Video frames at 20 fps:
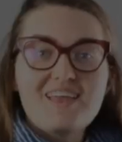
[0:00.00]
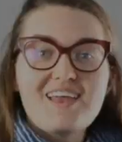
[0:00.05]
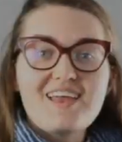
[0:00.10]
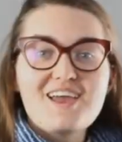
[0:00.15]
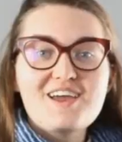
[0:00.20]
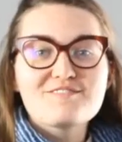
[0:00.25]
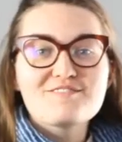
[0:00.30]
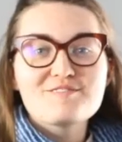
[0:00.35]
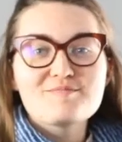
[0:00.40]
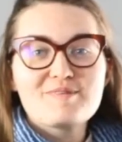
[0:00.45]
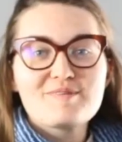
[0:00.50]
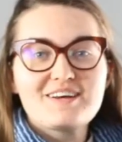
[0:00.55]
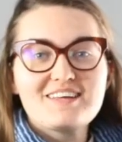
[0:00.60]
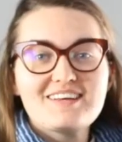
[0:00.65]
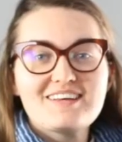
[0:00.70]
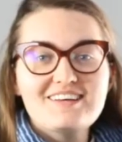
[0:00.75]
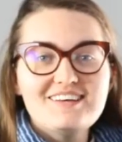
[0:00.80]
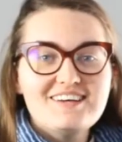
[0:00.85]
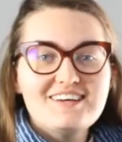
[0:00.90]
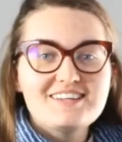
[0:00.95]
Hey
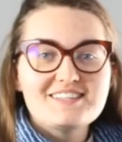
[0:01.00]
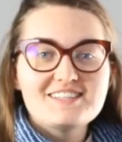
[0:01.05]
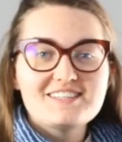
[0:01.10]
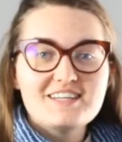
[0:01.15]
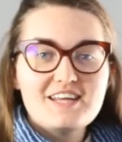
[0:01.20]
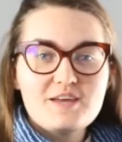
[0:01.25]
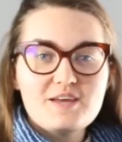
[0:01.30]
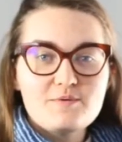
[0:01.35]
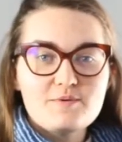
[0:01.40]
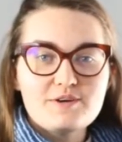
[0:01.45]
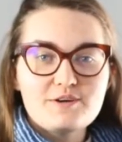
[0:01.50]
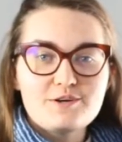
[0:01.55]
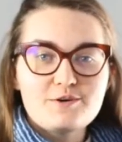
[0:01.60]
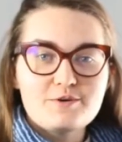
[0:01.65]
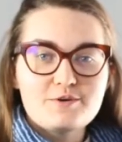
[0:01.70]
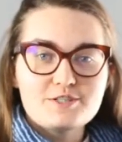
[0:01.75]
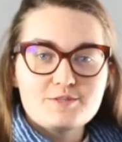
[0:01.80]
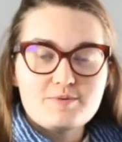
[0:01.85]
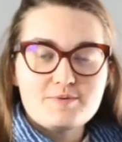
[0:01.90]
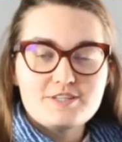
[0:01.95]
everybody! Today we are
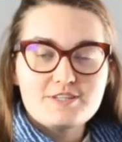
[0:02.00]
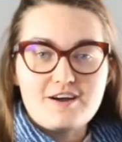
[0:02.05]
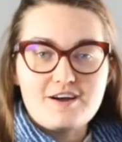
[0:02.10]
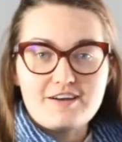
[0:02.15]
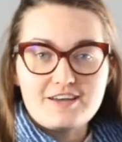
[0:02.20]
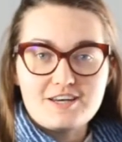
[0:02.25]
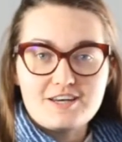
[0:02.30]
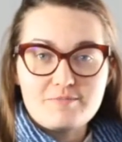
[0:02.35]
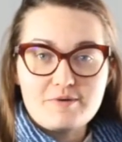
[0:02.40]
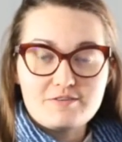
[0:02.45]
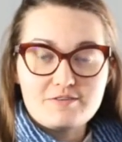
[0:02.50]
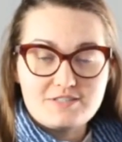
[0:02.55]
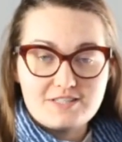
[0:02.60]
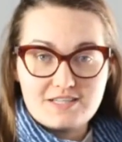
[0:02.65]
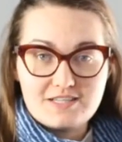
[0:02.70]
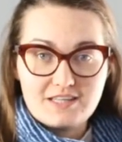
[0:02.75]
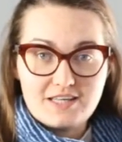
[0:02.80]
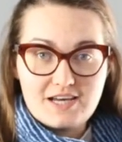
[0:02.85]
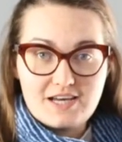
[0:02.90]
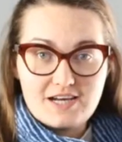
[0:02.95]
going to be talking about
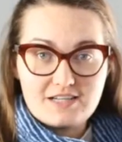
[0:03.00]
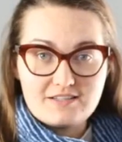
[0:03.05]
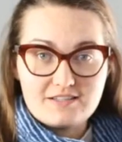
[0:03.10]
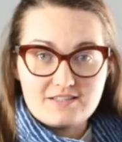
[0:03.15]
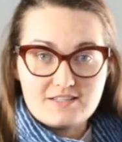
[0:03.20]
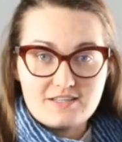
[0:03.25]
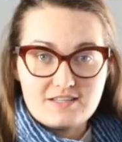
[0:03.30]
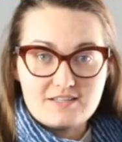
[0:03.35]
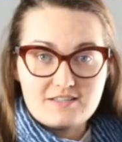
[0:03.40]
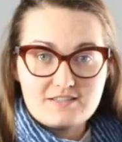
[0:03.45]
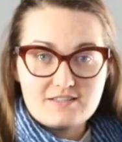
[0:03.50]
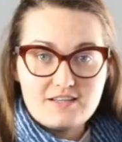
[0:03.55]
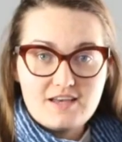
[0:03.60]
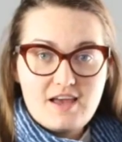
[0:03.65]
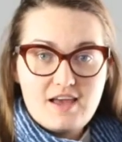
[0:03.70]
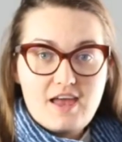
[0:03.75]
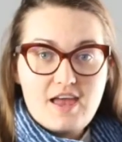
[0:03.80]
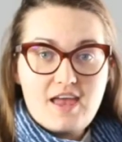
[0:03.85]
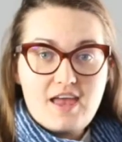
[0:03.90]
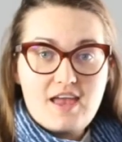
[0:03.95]
celiac disease,
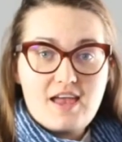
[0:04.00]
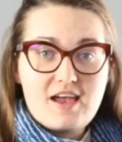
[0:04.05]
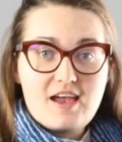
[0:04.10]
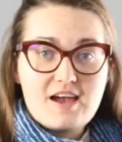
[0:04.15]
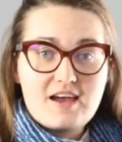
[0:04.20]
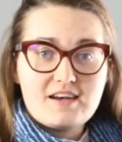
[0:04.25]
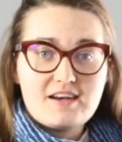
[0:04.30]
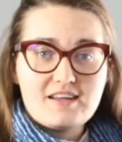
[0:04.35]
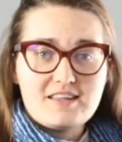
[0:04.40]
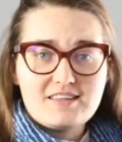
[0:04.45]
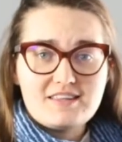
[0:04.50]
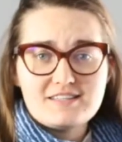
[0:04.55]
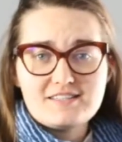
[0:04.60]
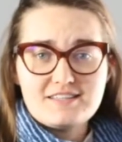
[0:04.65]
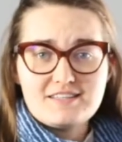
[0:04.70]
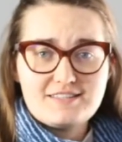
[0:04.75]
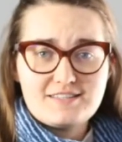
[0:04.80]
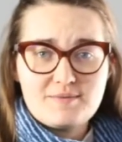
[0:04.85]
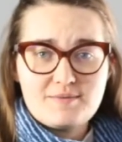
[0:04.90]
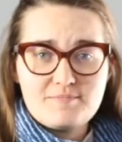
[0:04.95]
and
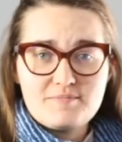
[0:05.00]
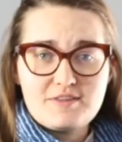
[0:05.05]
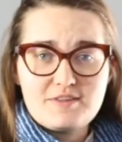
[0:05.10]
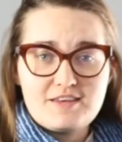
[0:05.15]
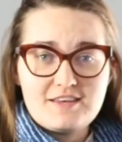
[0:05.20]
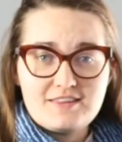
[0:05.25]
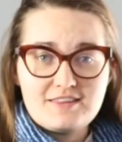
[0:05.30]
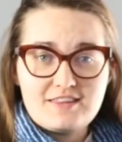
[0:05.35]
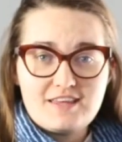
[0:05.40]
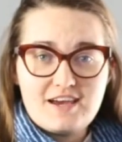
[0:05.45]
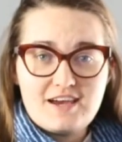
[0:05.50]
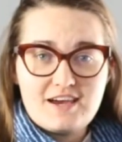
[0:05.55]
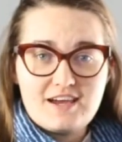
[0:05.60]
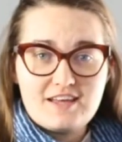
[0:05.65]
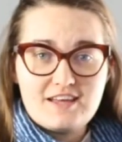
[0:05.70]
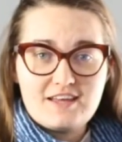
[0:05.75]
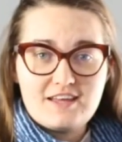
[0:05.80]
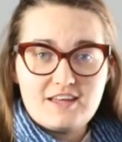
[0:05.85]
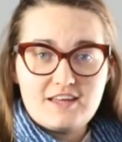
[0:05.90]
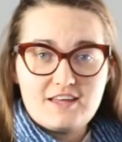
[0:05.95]
this is something
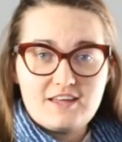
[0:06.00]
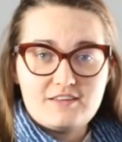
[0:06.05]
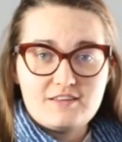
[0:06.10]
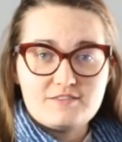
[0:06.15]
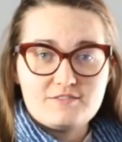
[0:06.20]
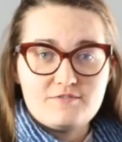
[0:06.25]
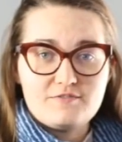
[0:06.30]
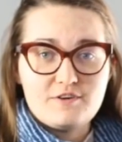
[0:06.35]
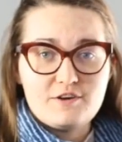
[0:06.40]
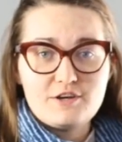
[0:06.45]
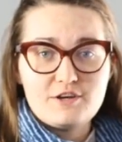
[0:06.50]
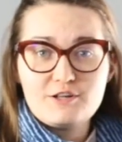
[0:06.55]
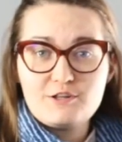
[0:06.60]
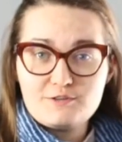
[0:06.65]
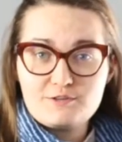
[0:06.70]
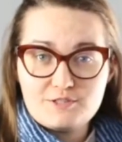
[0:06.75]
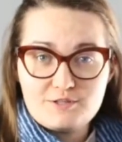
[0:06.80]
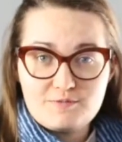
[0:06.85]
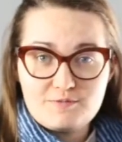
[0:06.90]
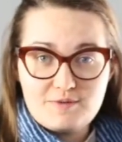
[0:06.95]
that is very
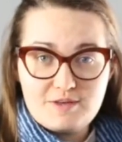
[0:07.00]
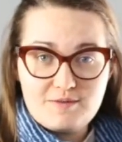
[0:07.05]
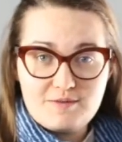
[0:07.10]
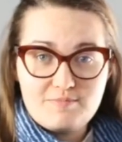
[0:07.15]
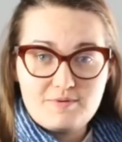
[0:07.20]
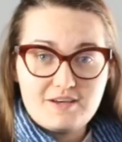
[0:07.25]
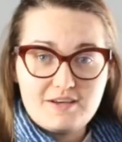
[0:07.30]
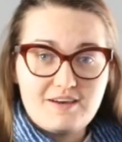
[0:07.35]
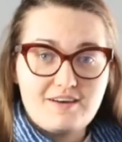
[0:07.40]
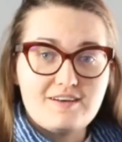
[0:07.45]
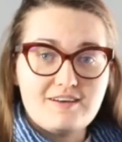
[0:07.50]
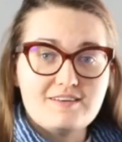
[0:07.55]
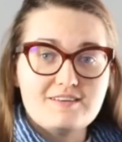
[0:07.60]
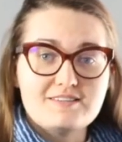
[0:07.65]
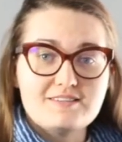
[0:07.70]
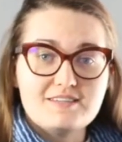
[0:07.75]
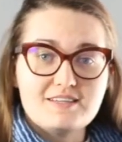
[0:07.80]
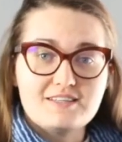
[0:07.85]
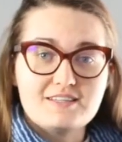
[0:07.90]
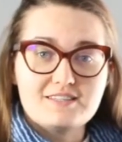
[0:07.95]
close to me
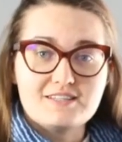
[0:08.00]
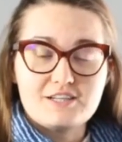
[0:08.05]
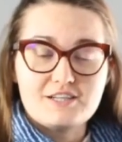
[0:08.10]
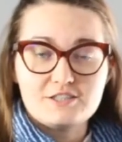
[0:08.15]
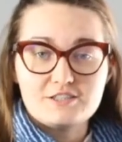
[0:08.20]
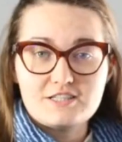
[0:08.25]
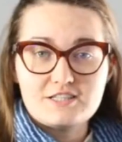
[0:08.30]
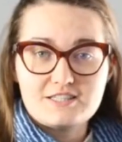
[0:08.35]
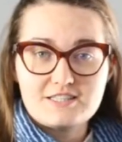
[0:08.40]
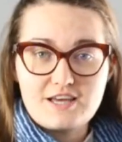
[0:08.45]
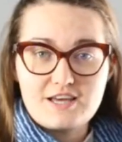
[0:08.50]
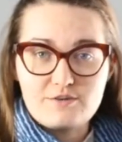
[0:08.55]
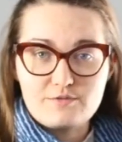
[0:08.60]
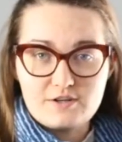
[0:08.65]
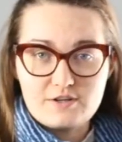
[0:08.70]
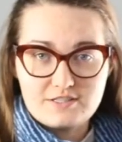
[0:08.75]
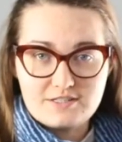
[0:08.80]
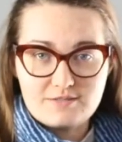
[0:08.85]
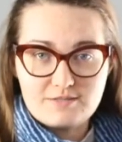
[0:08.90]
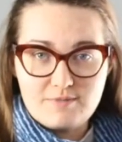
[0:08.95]
because it's an illness that
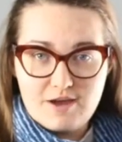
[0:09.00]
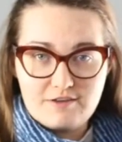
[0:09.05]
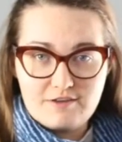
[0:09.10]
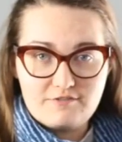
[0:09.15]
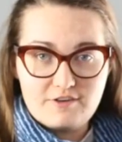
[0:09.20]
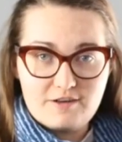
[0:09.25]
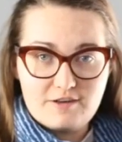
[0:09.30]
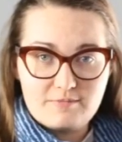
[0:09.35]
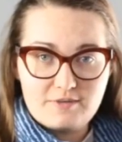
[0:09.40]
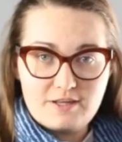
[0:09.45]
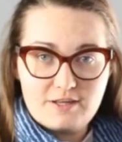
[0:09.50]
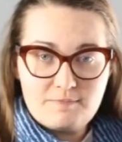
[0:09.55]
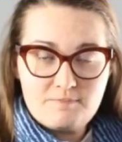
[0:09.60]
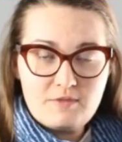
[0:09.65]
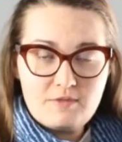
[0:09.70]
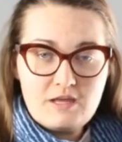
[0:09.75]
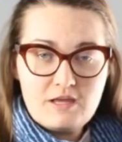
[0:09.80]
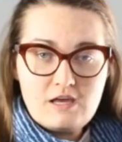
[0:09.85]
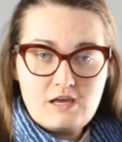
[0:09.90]
runs in my family.